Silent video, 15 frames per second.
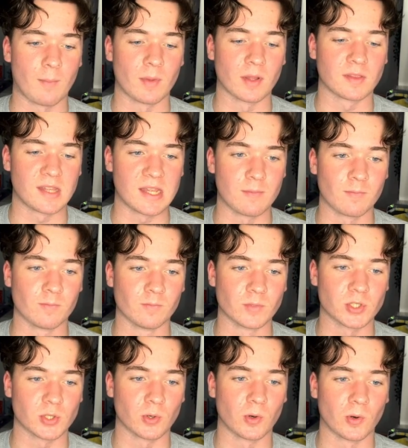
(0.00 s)
team.
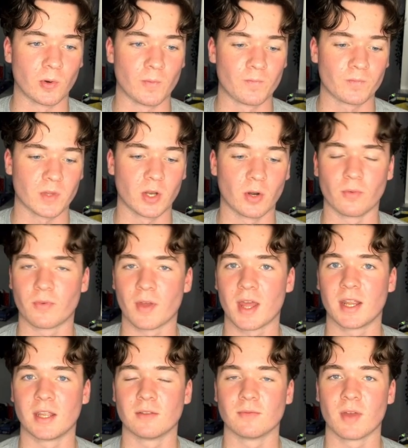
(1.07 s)
So,
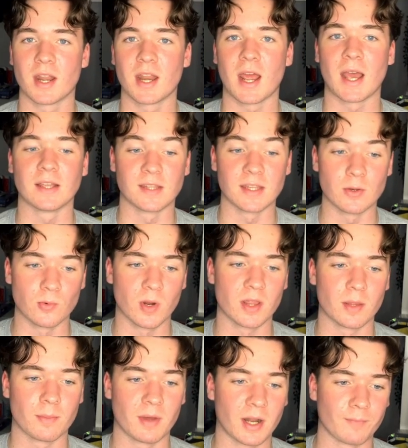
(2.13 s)
very, very ideal at
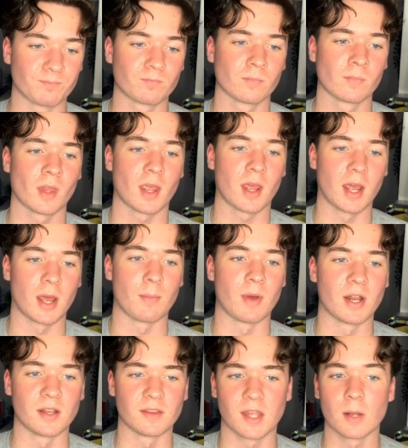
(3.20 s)
the minute.
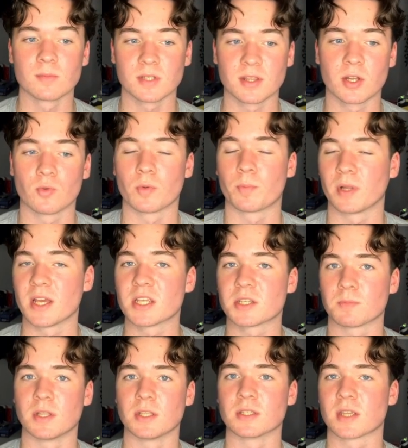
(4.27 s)
And in terms of their
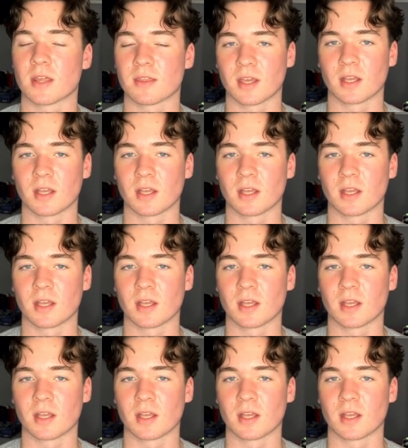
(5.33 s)
replacements, I think